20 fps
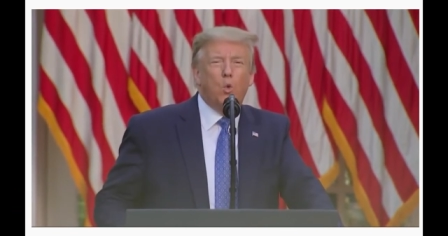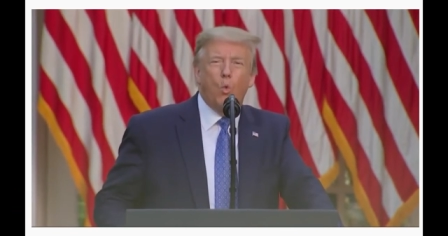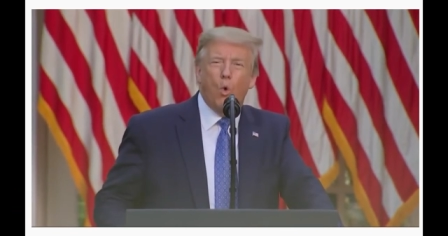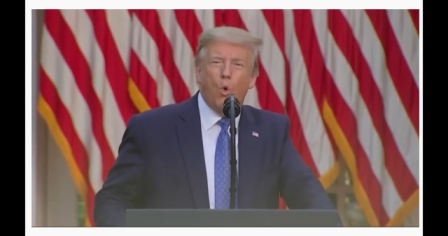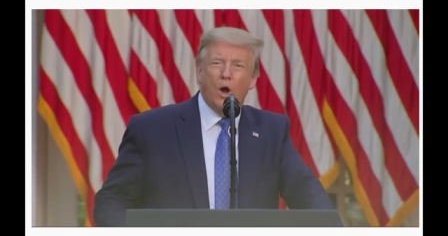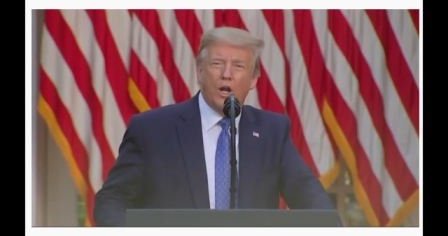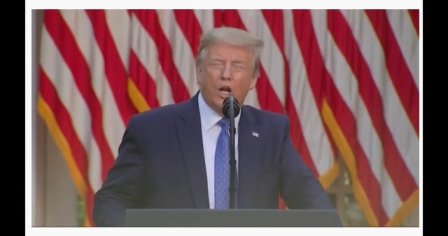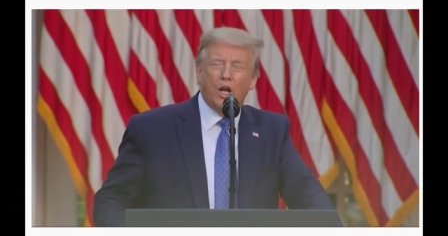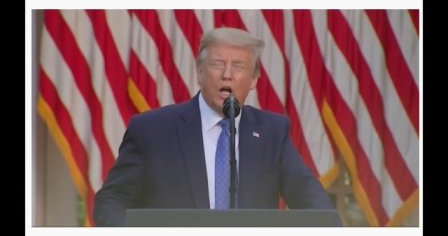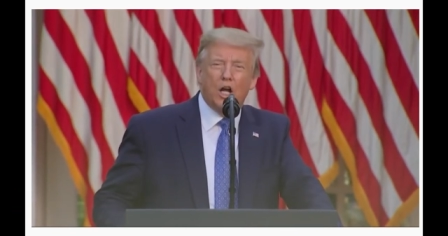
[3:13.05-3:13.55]

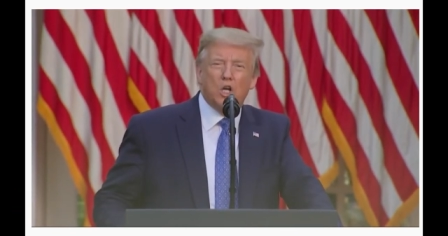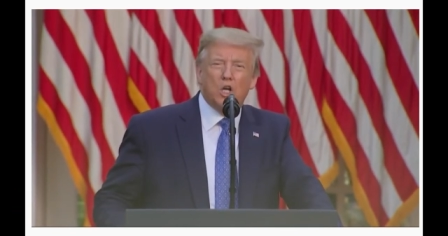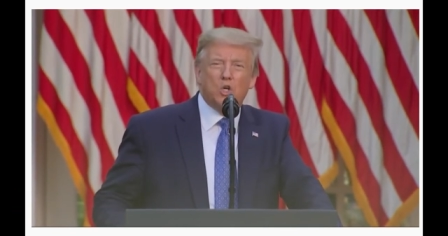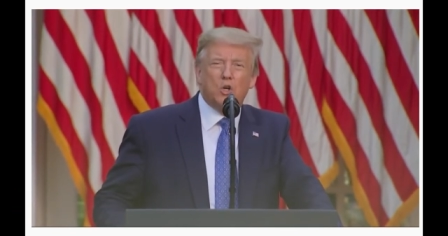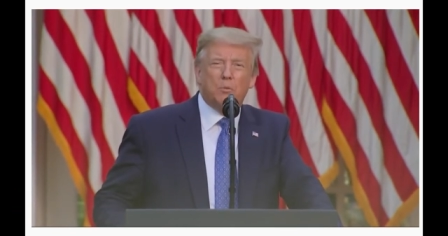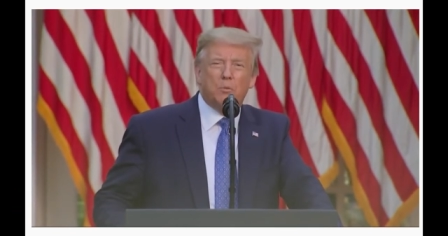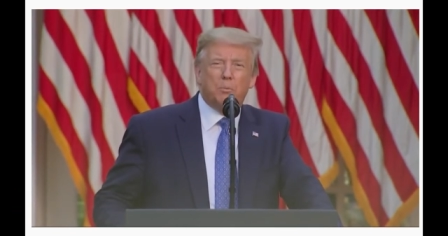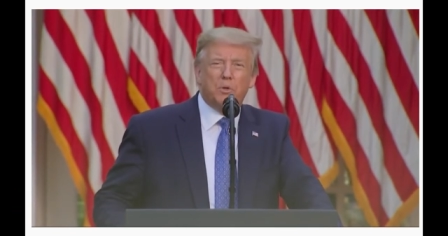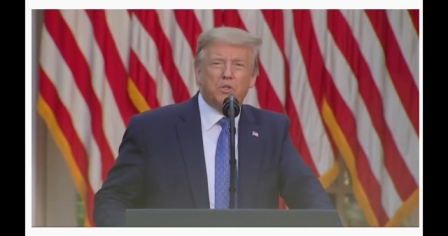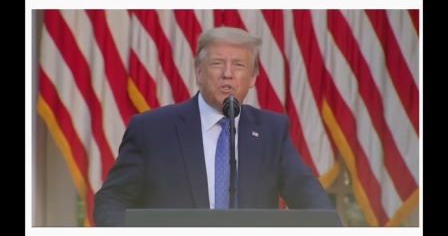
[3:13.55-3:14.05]

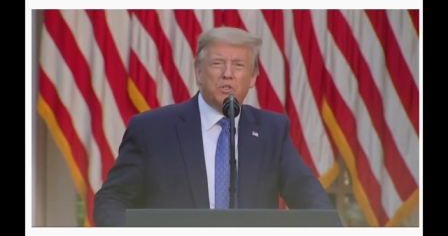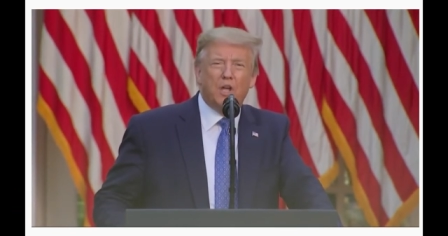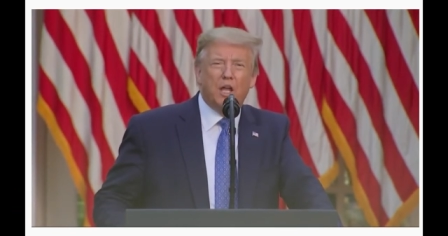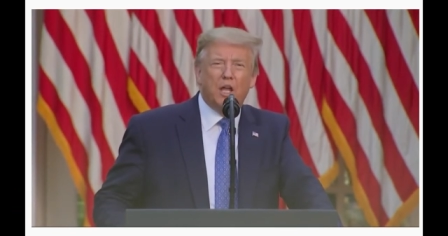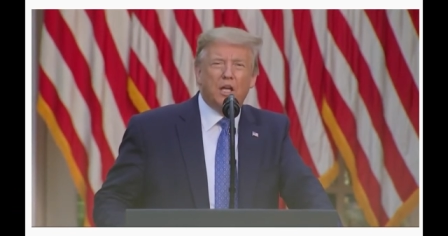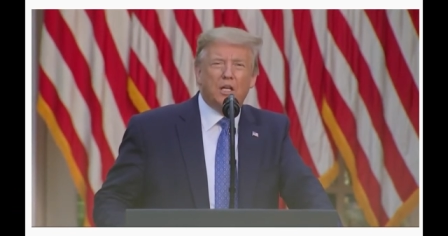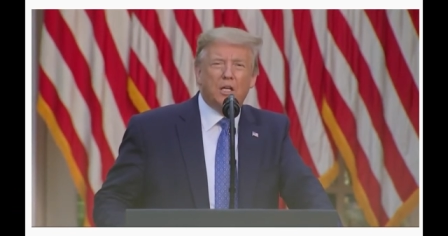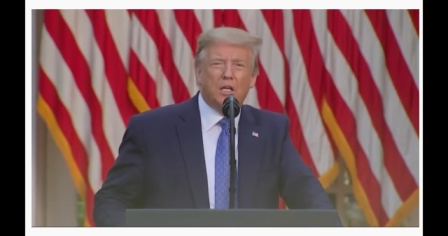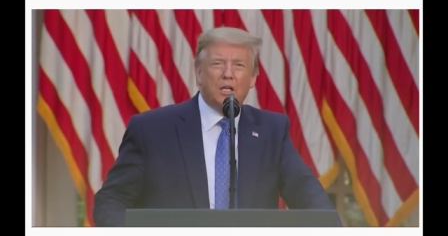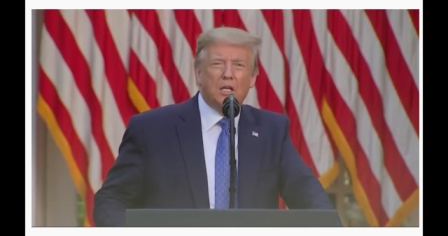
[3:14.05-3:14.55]

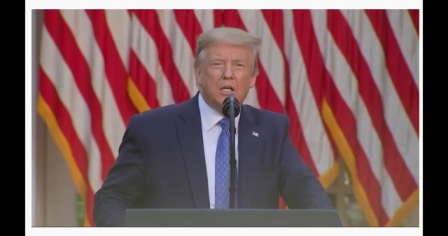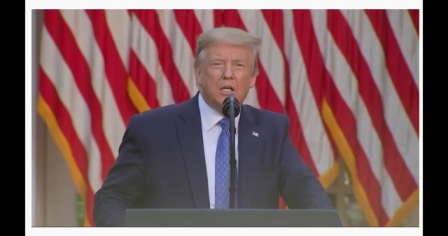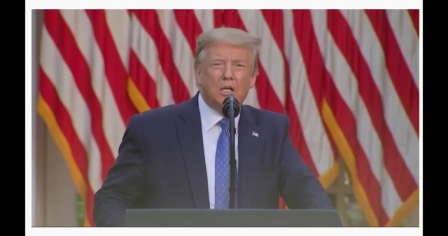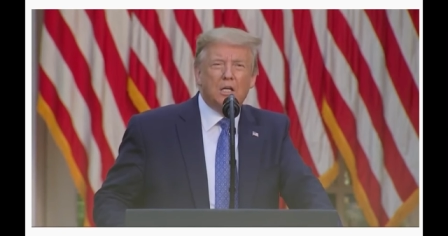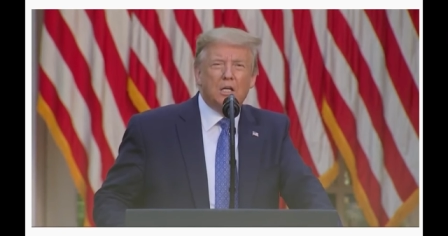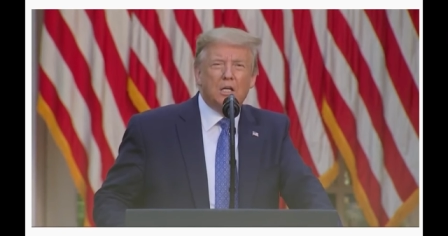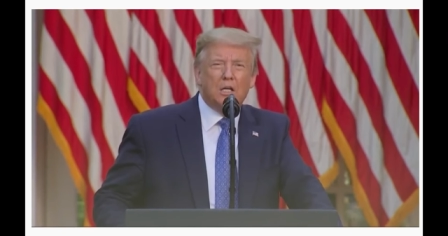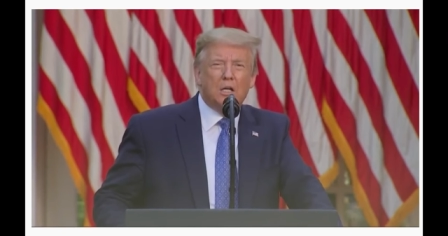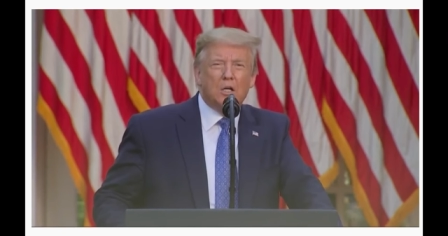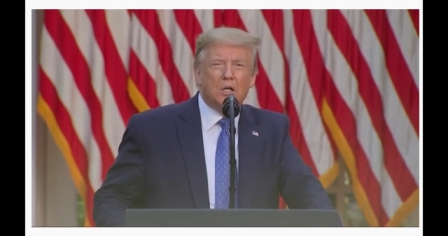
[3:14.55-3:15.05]
100%,
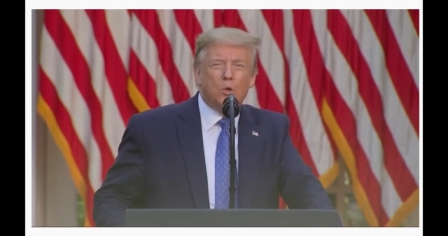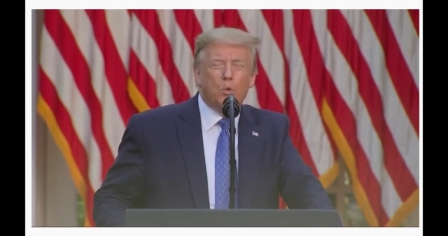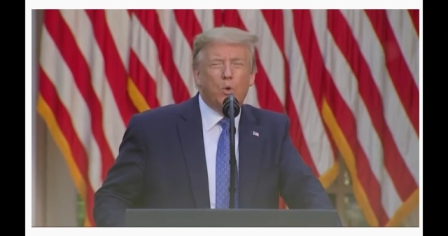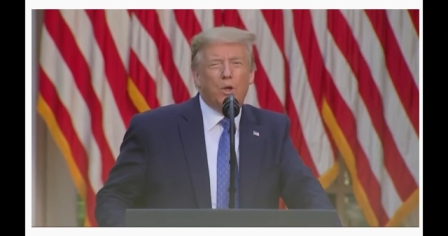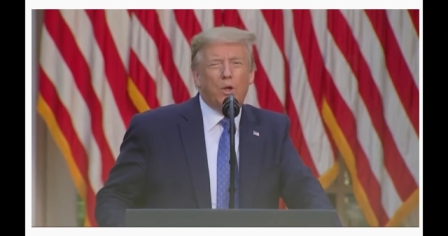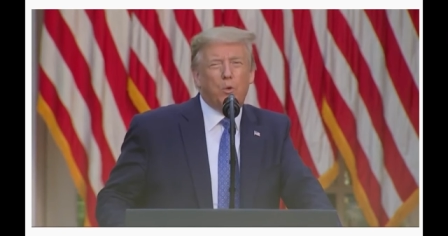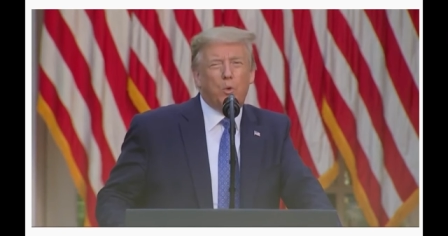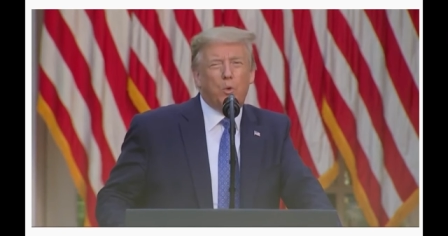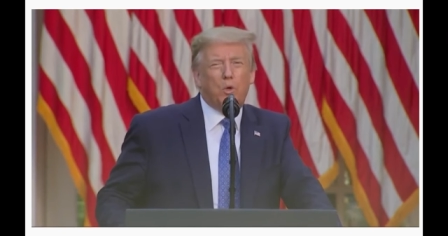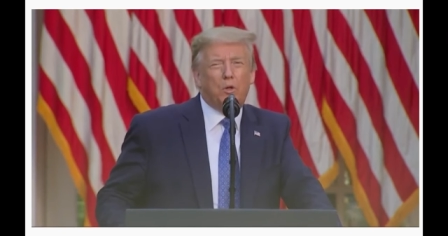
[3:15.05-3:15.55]

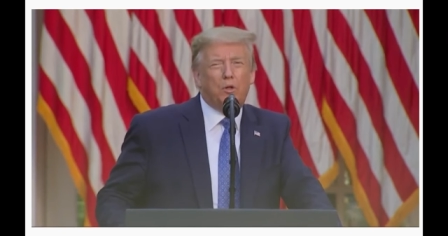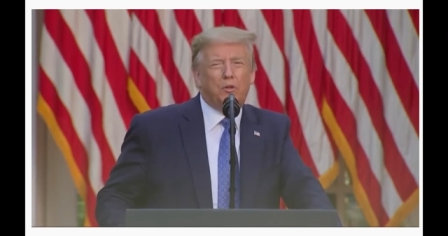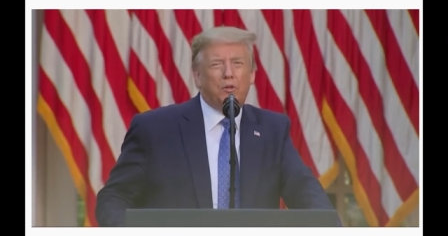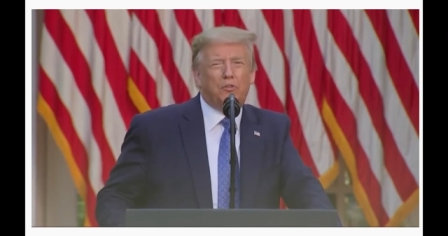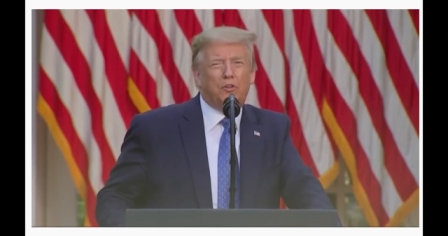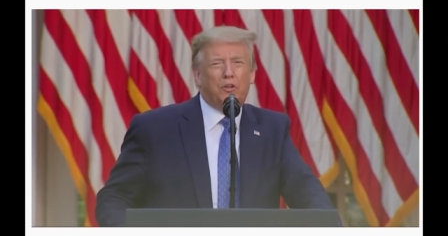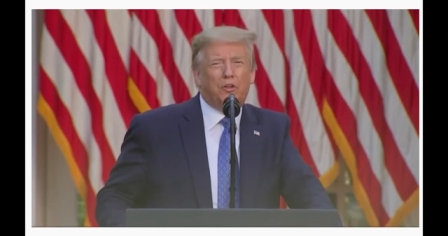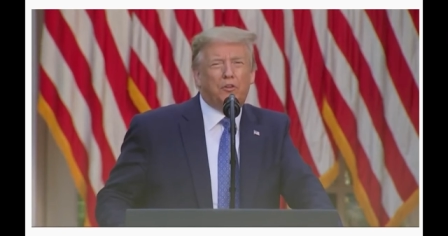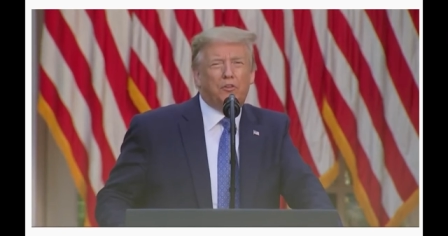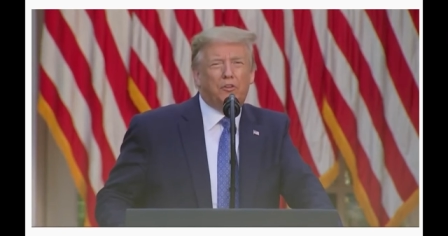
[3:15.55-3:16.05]
we will
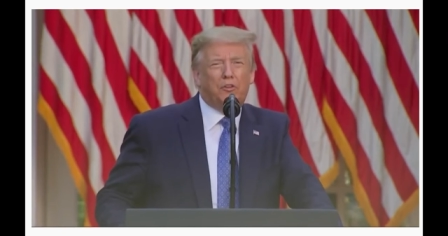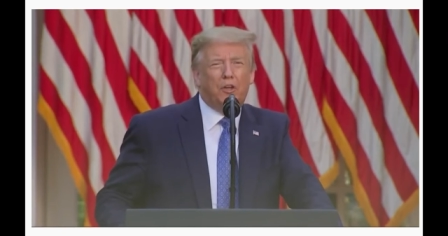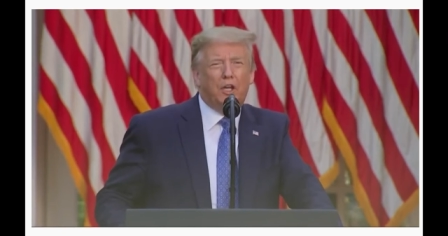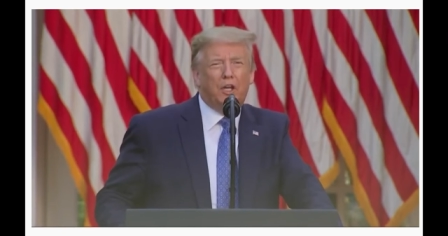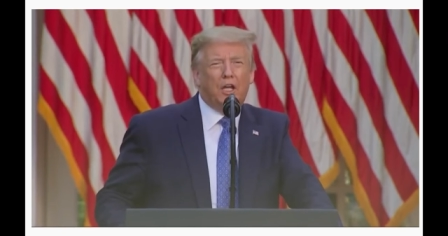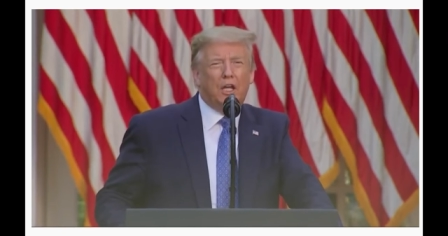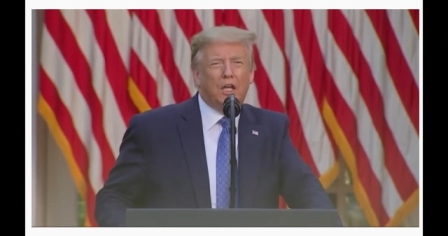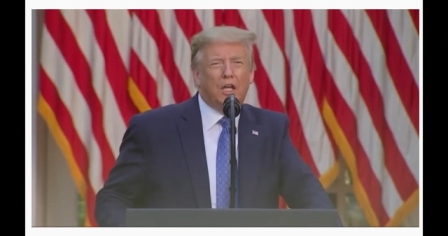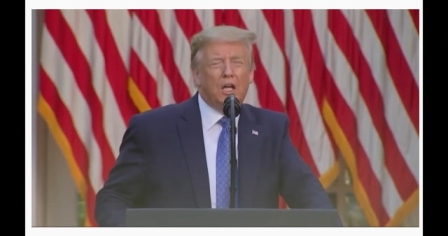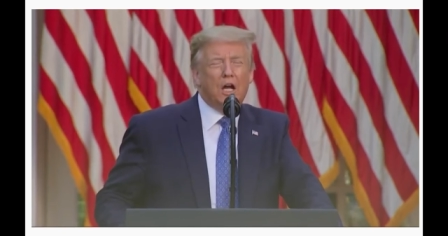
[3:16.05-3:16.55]

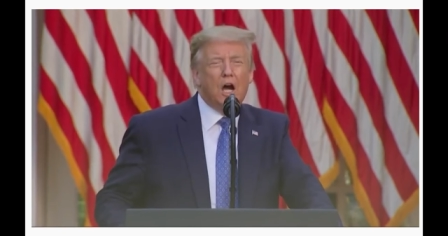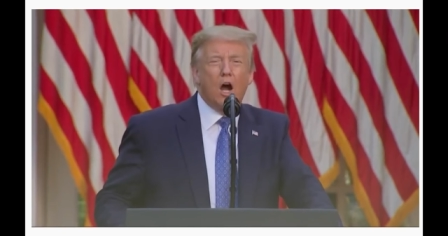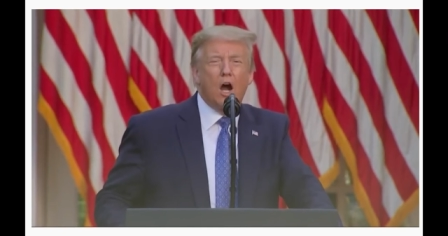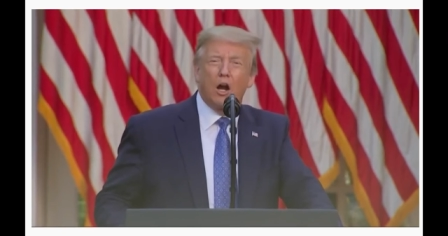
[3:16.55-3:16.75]
succeed.